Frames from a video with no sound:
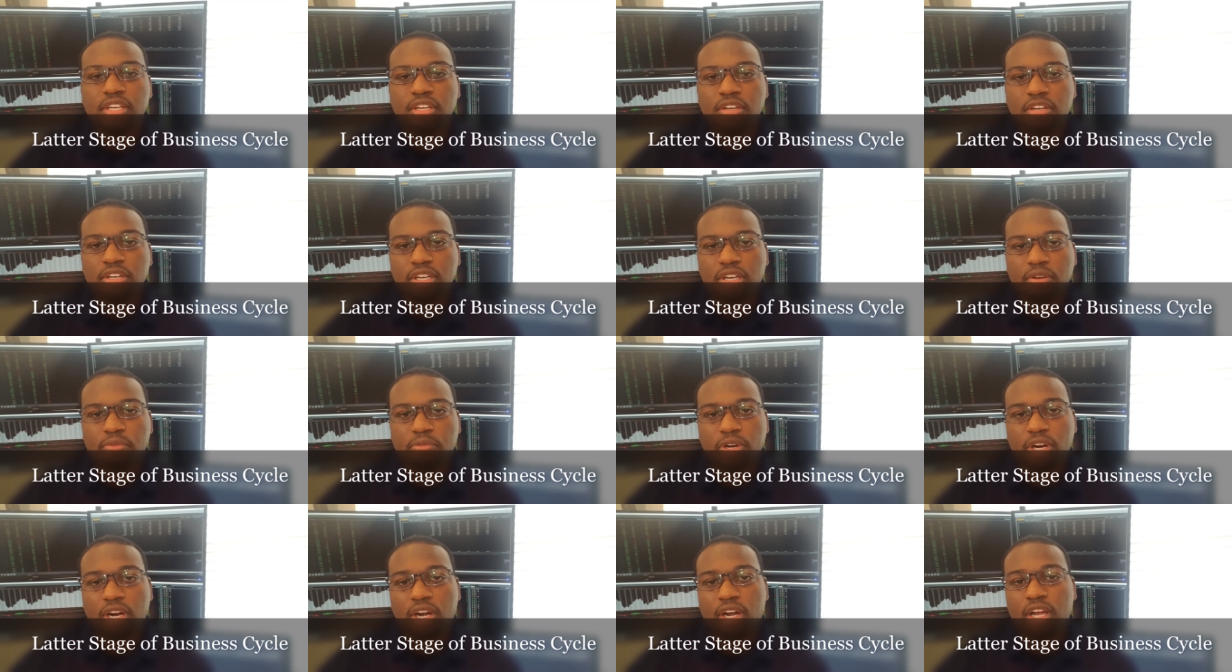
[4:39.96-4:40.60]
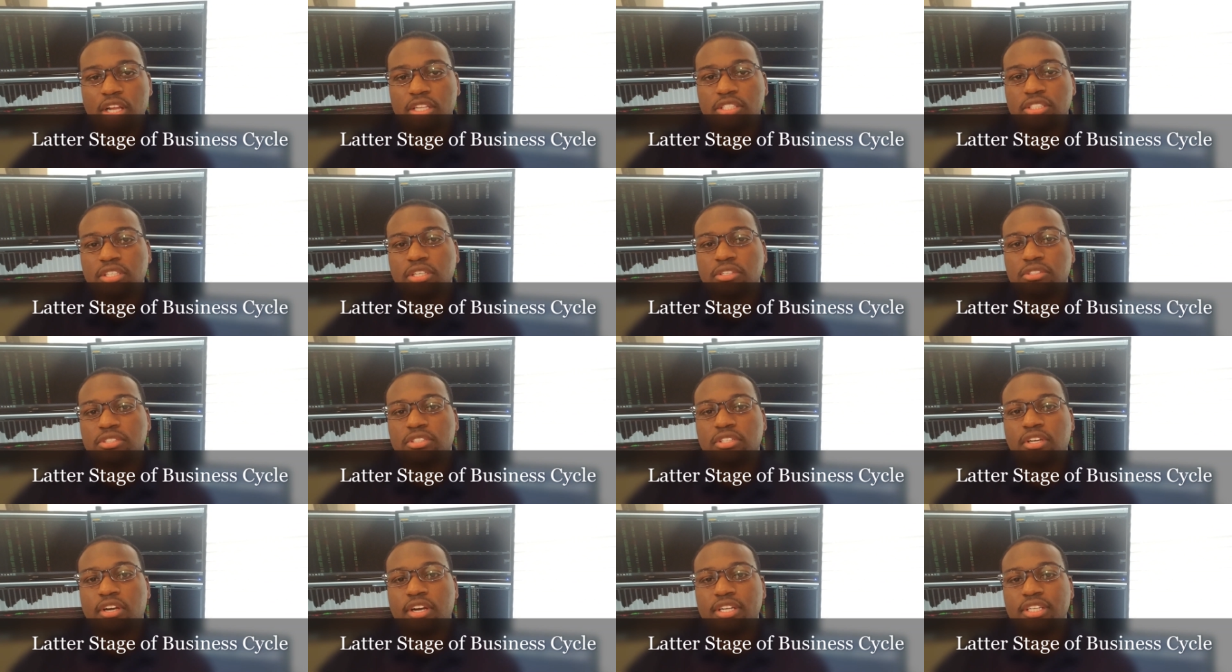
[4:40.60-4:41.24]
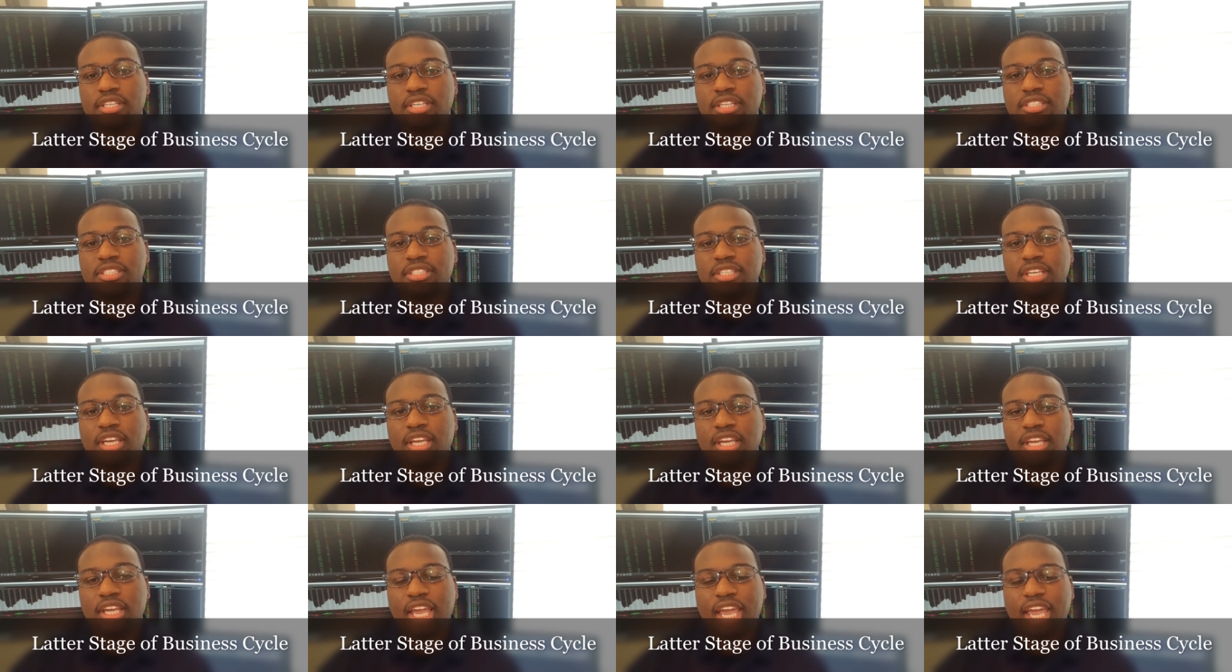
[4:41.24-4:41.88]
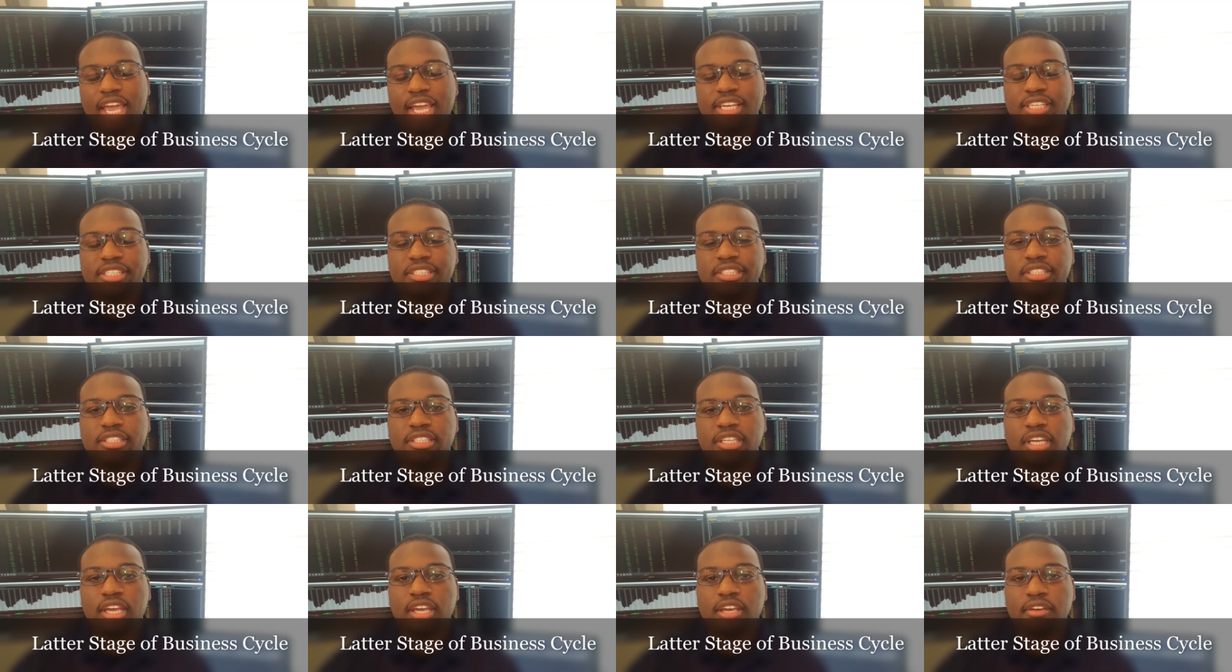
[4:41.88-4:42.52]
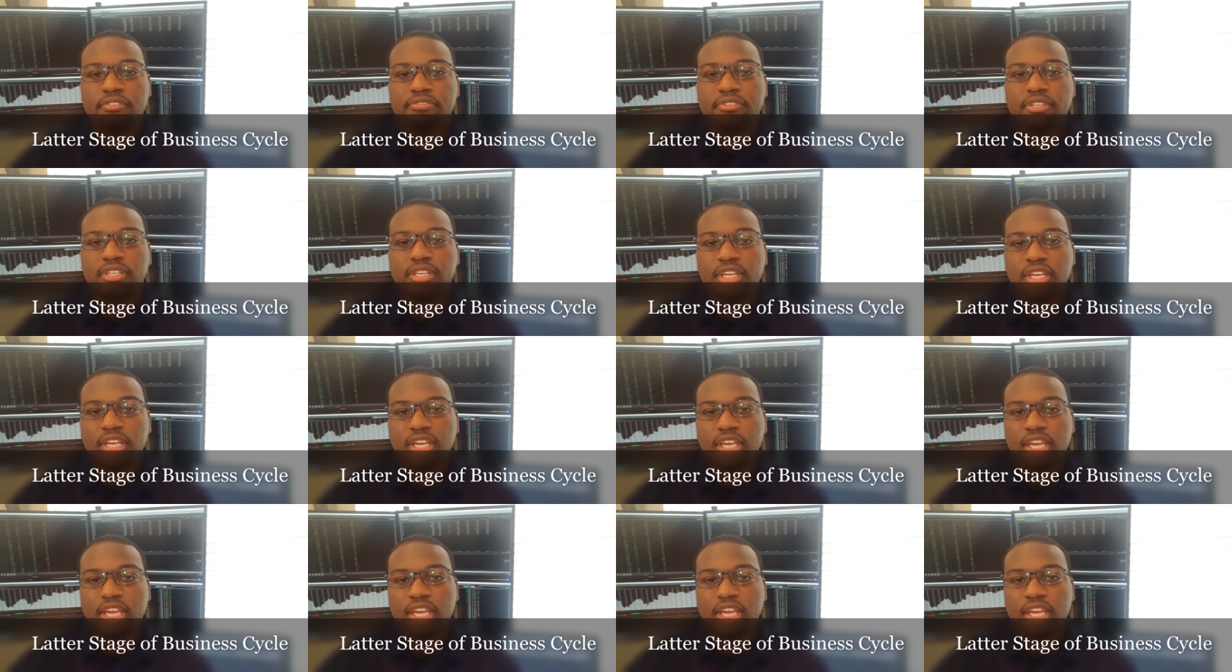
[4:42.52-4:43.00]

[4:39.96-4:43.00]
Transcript: And we're also starting to see a shift